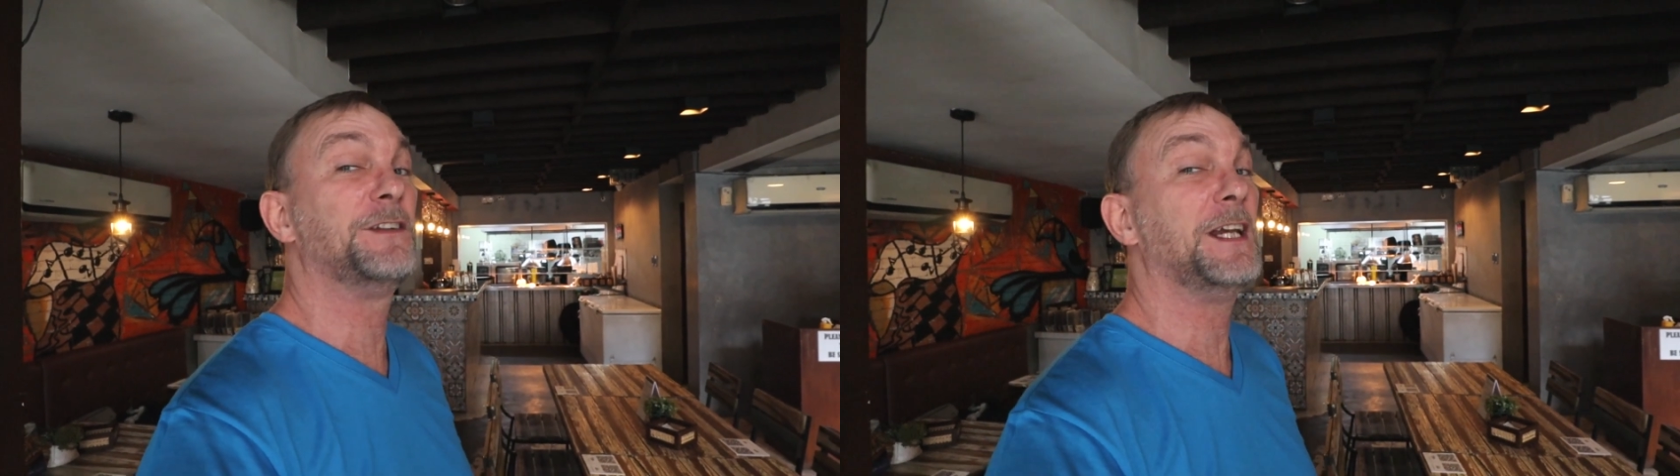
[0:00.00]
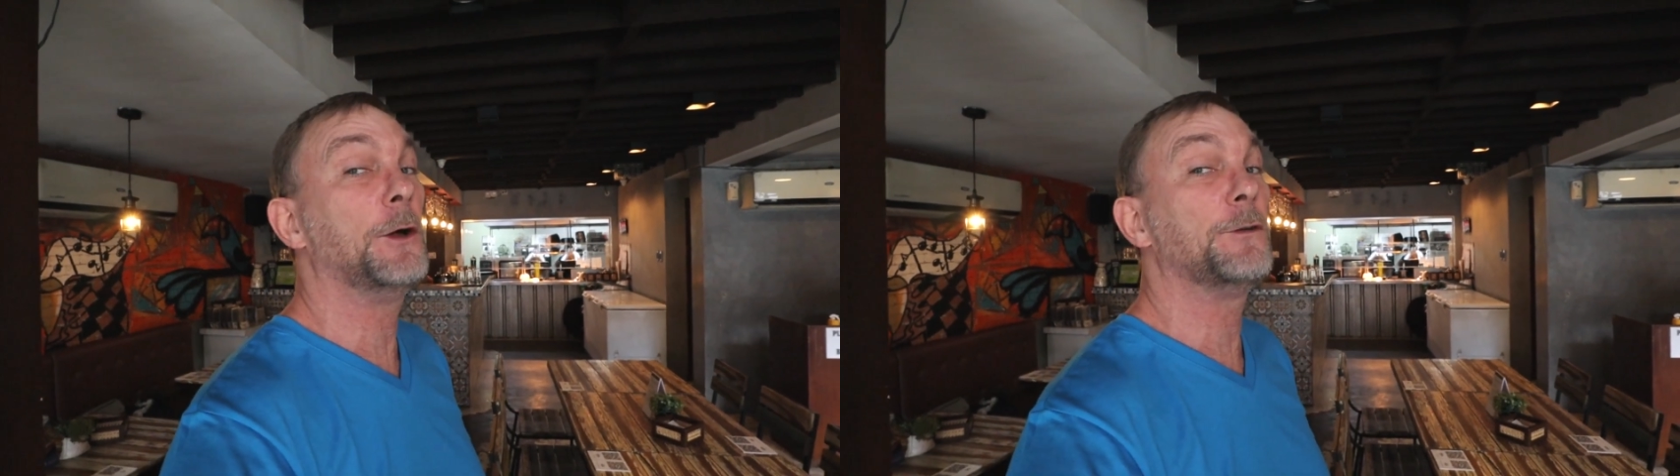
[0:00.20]

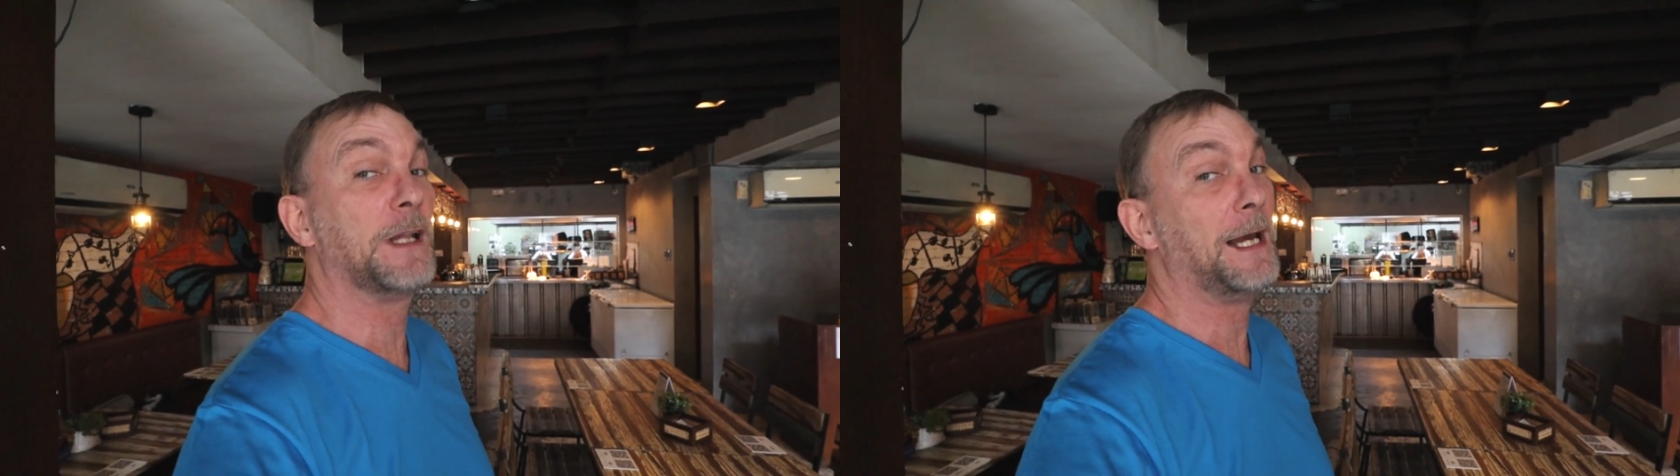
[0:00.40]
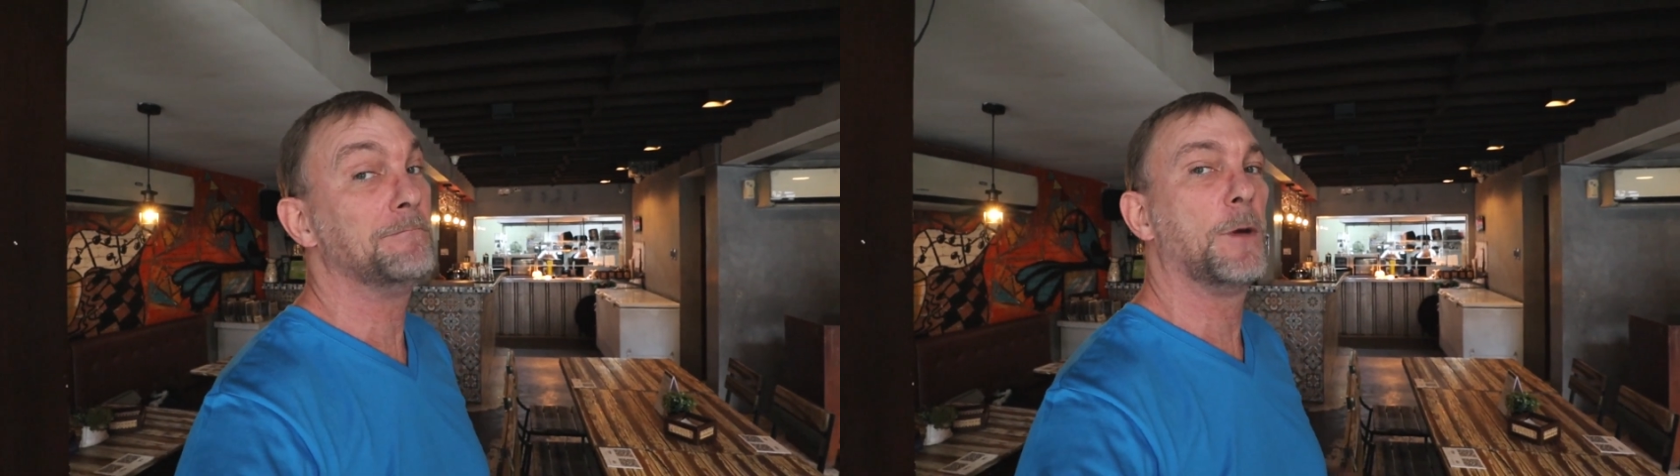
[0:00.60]
Titto's
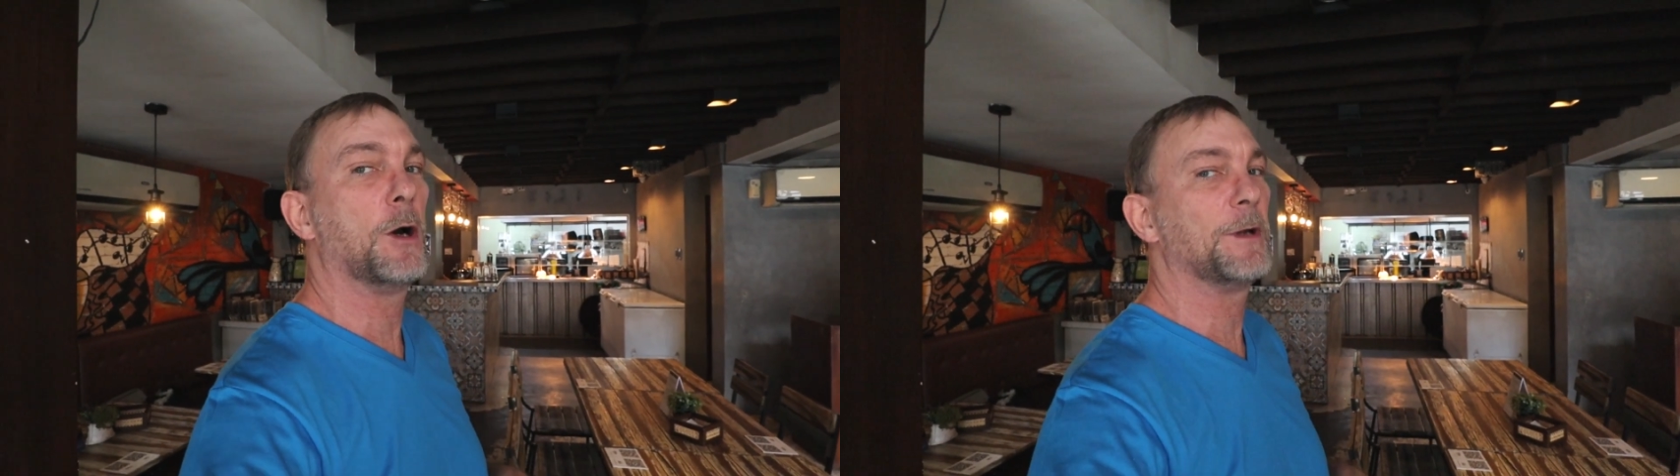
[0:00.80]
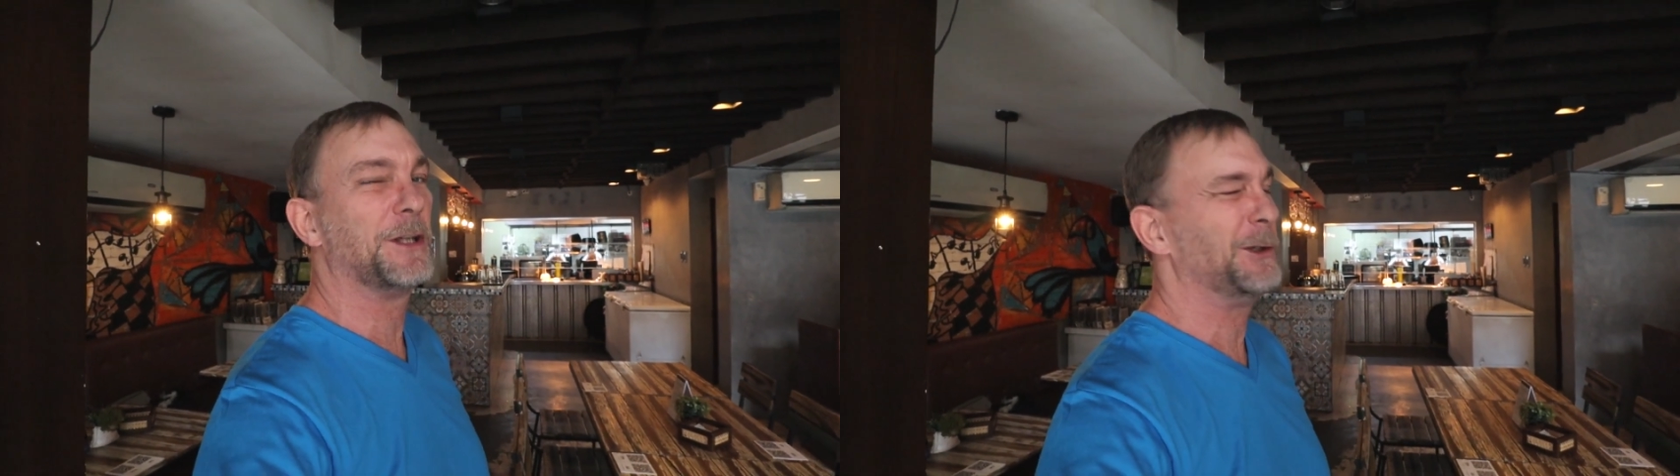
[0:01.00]
Latin
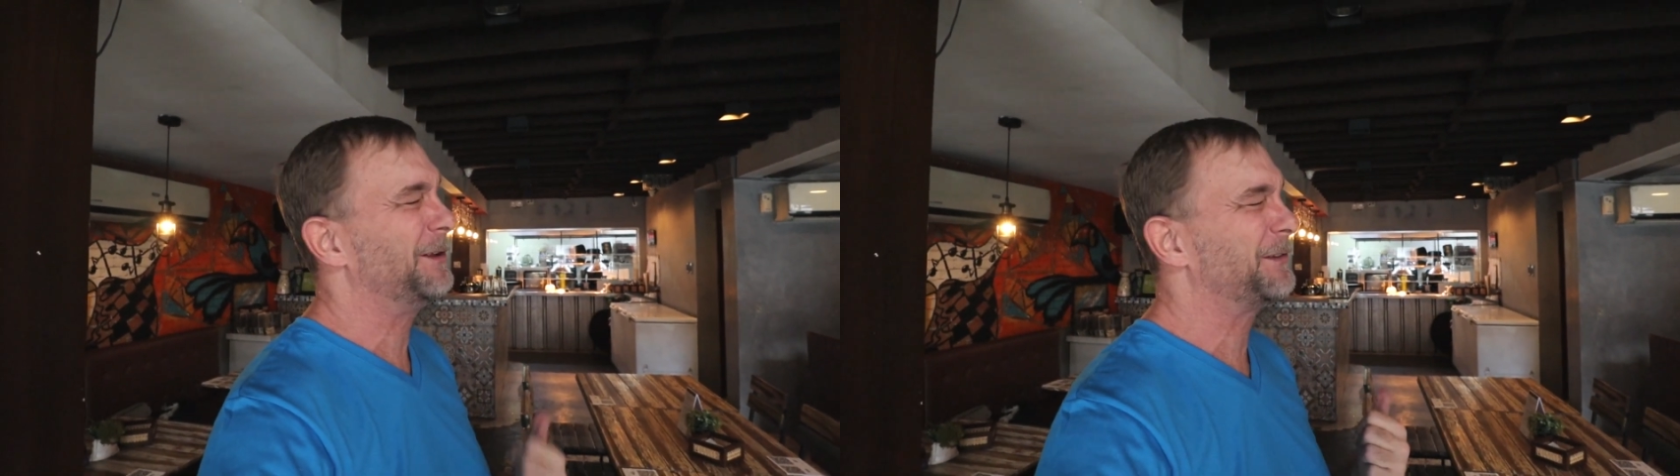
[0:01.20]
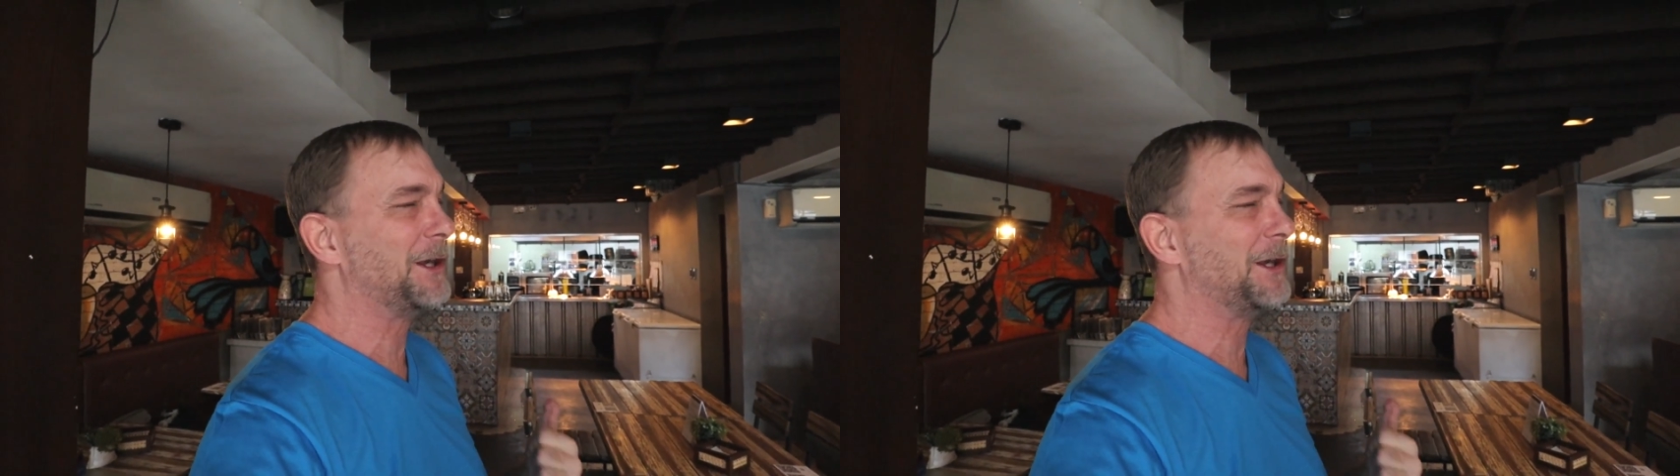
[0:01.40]
Barbecue. Let's